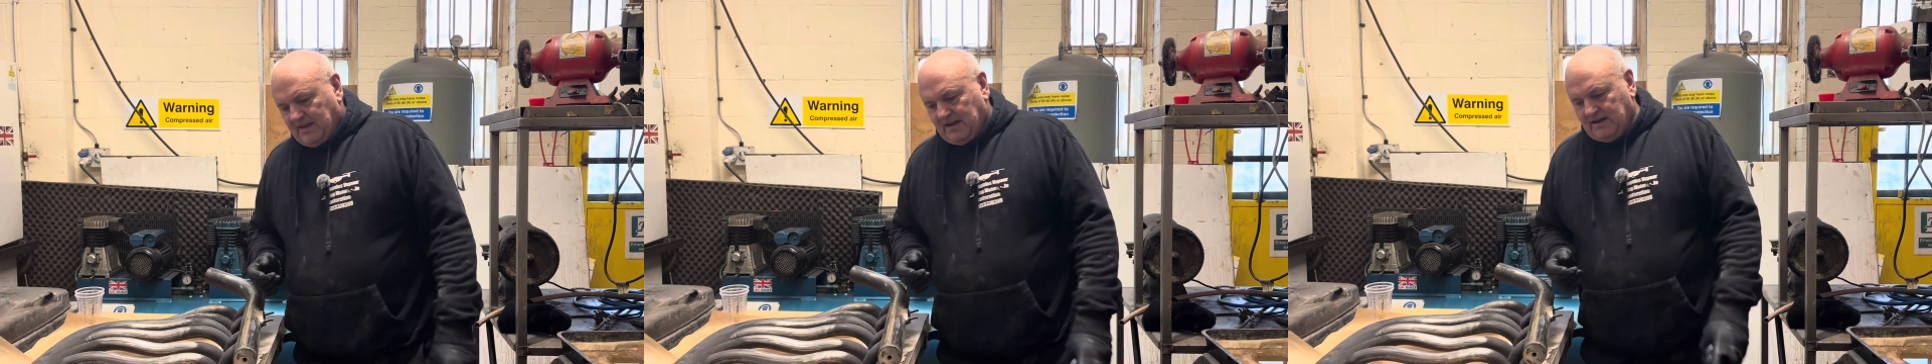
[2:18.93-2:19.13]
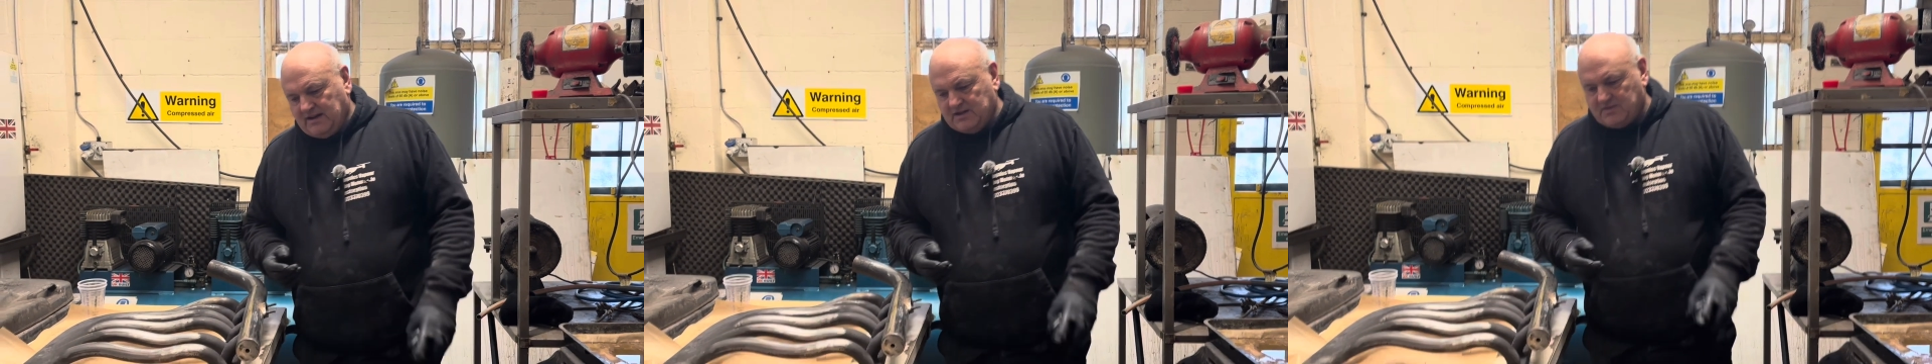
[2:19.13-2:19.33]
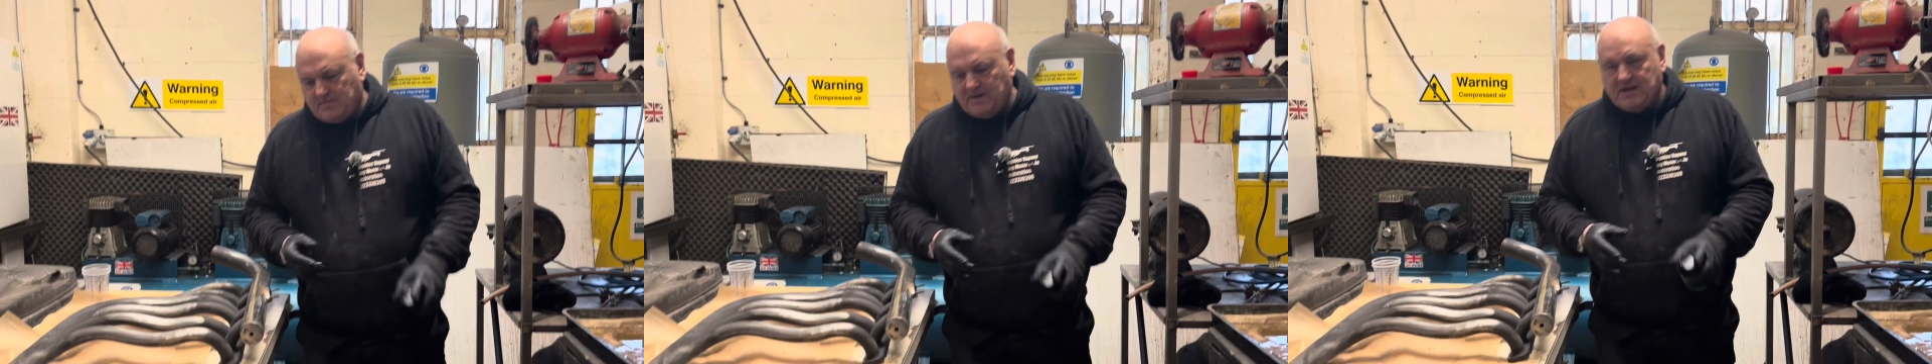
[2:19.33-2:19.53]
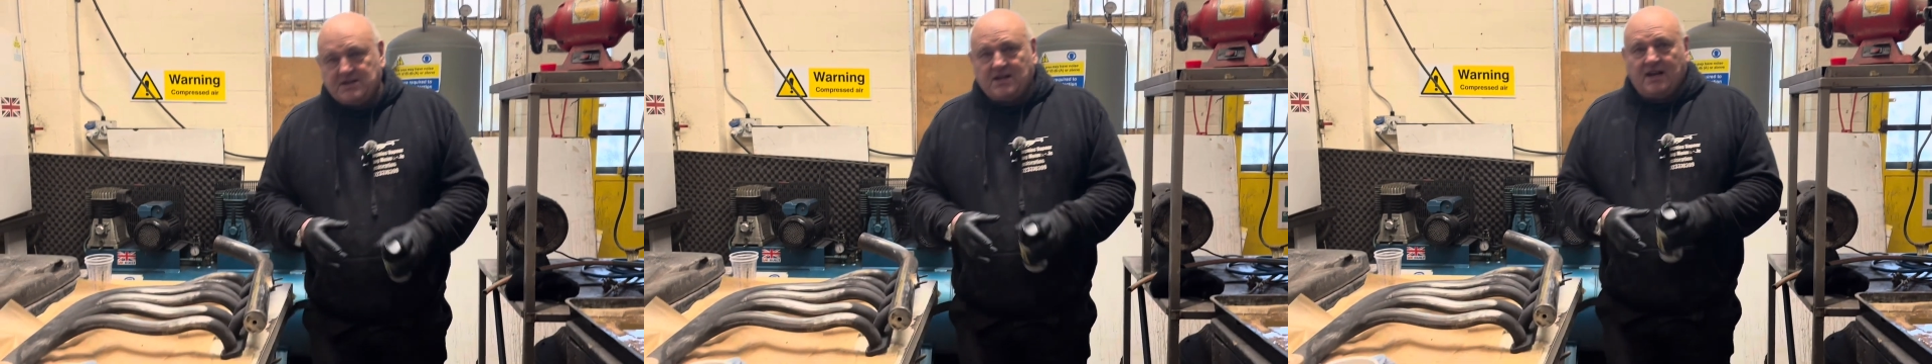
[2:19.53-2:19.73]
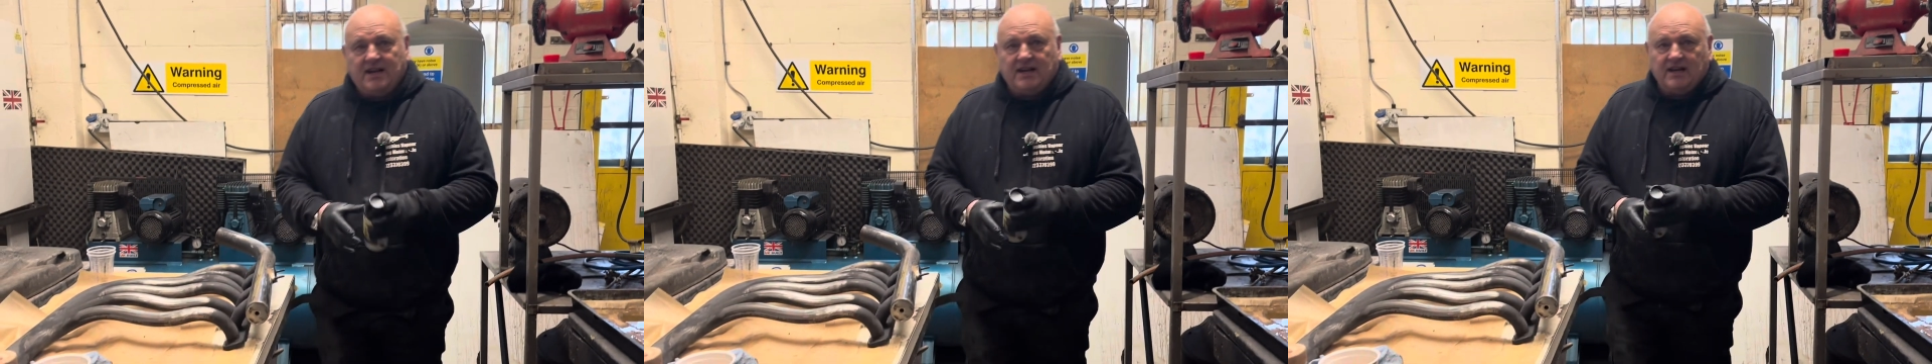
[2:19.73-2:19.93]
And it sprays
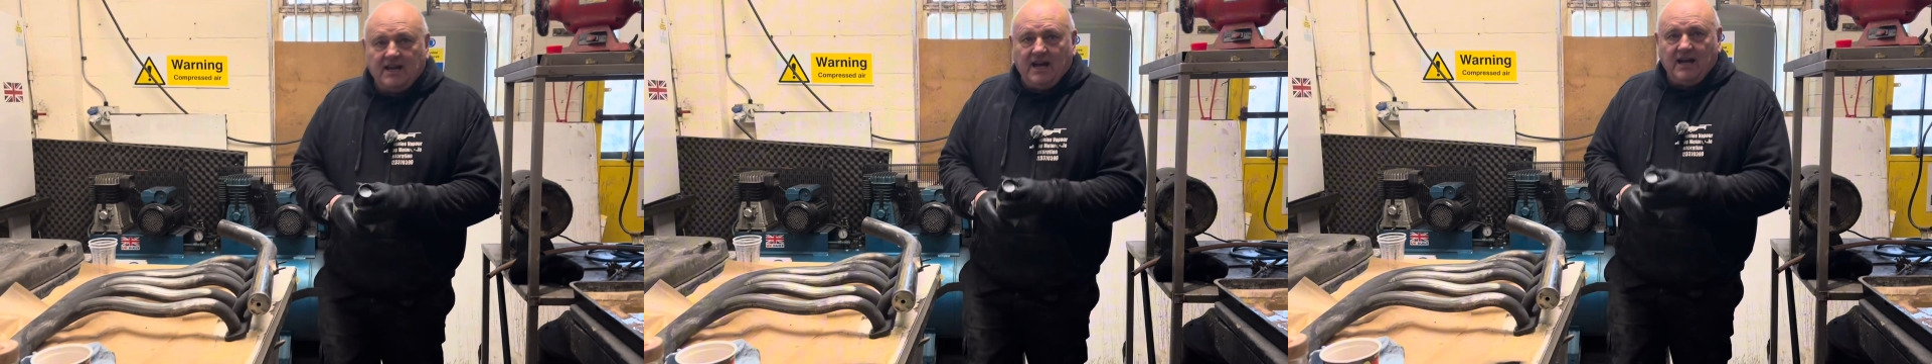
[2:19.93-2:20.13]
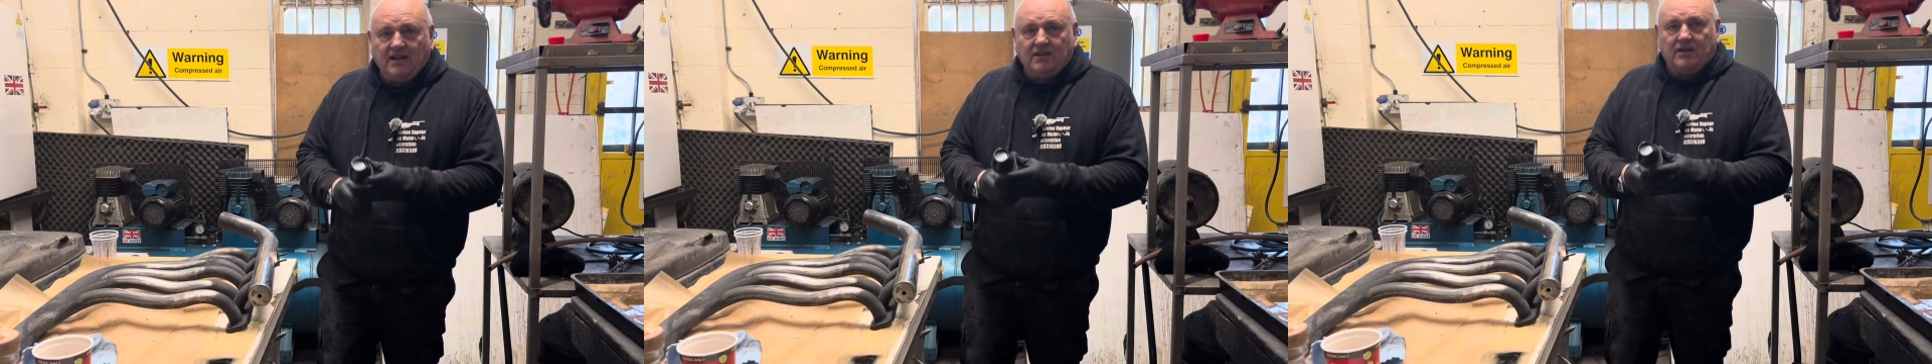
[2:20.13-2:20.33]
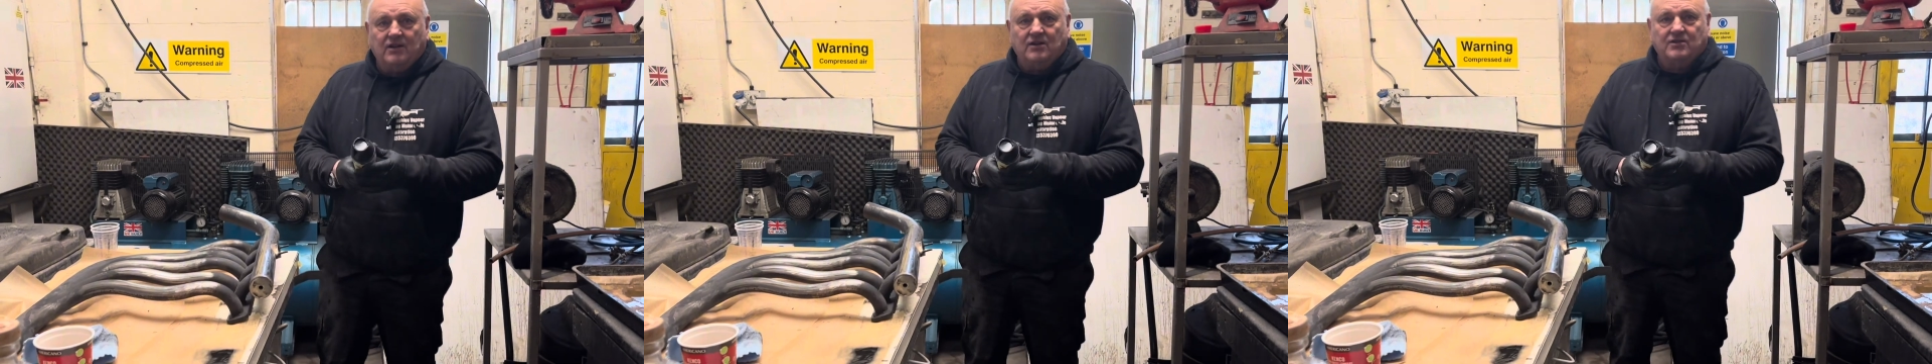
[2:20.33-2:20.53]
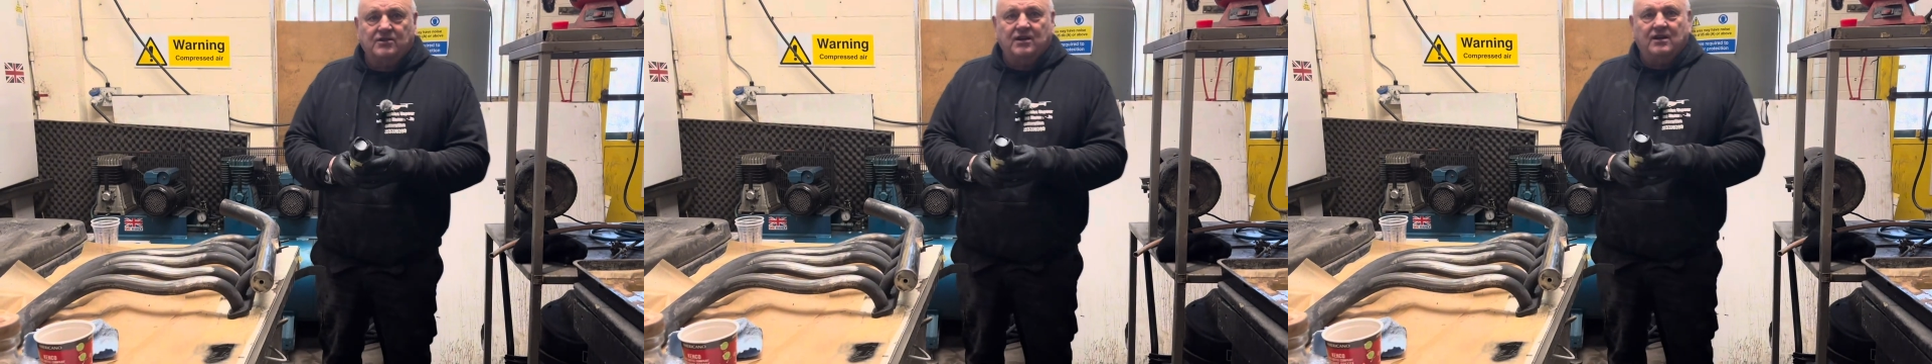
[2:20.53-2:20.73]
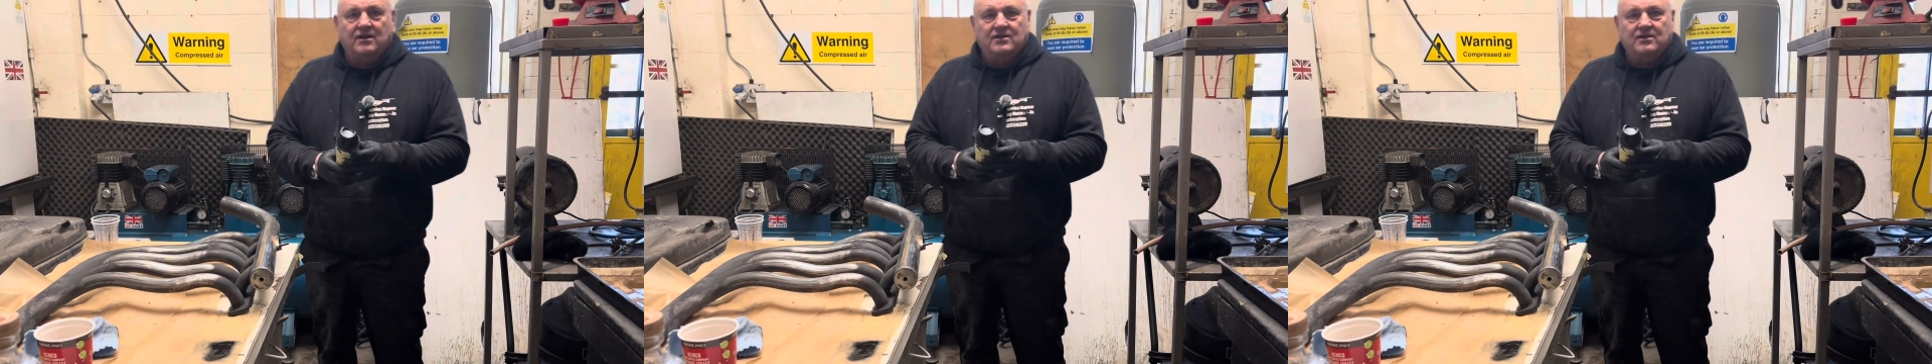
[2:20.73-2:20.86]
like a garden hose,